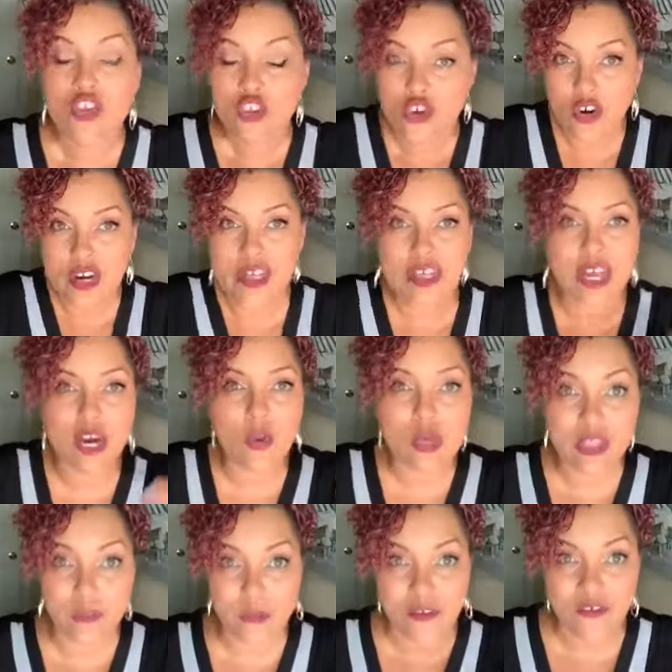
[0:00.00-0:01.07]
You're there
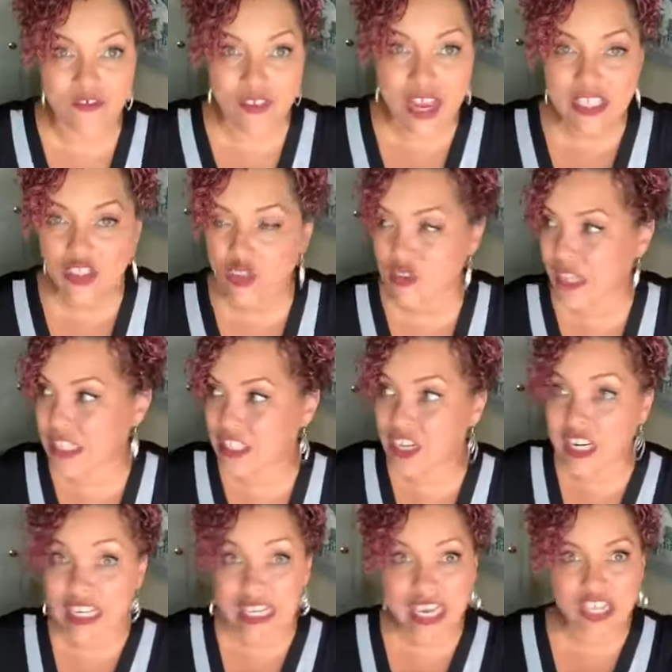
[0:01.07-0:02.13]
with a professional that's
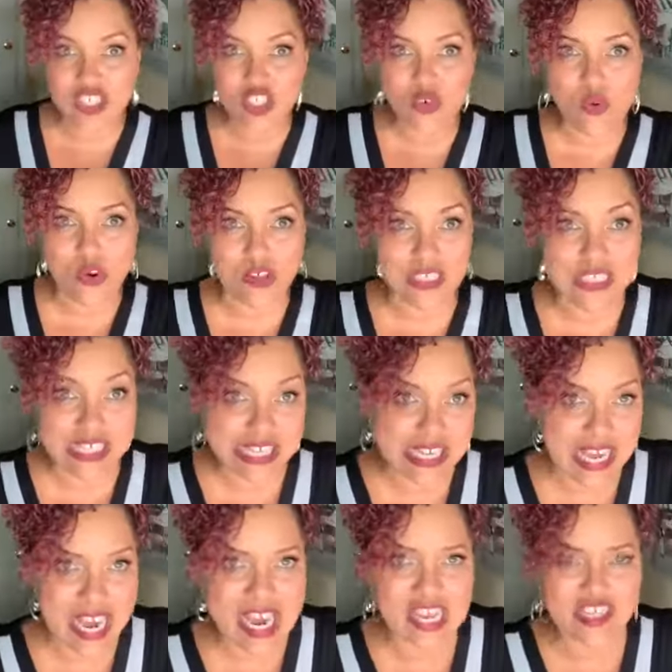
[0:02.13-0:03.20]
going to catch you on
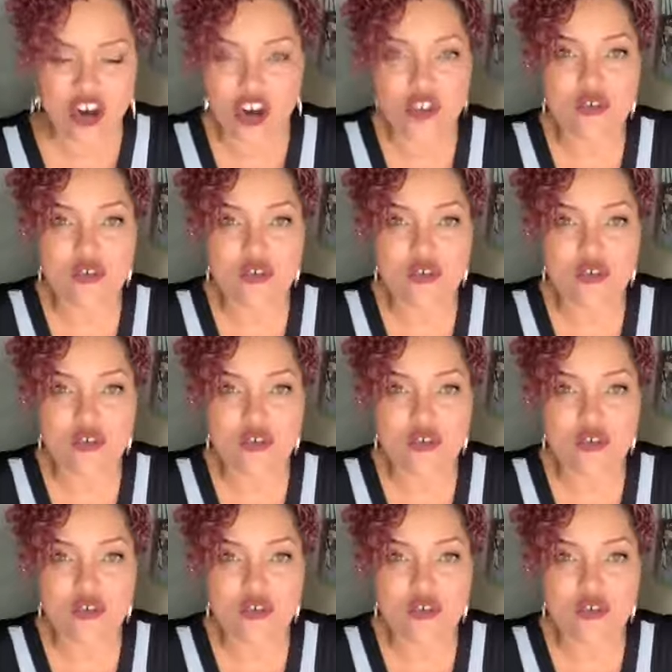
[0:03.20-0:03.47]
stage.